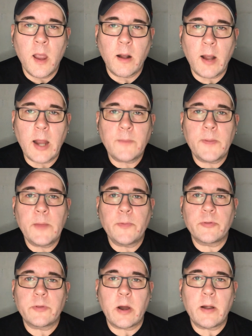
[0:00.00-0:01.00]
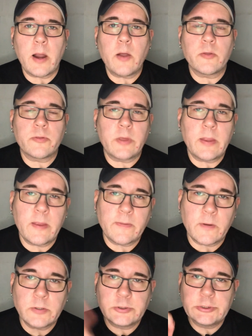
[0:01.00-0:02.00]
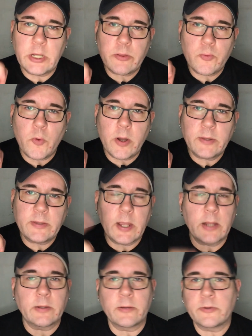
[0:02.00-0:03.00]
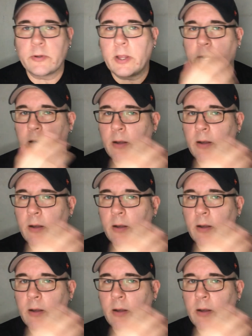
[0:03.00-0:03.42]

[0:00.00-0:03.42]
A lot of people start out and say that they're just one thing, that they're like a